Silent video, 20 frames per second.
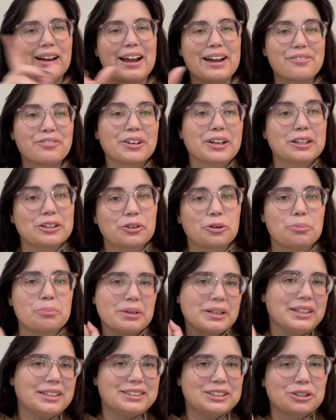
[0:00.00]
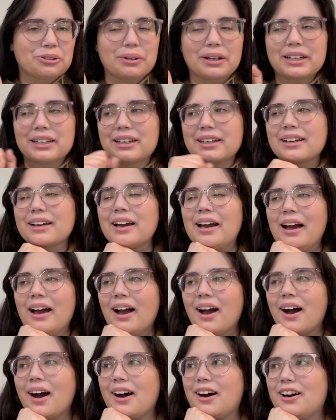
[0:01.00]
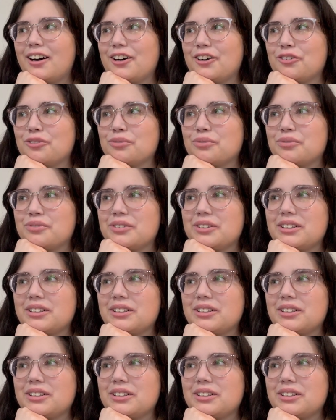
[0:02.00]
I have like a little mini tier ranking of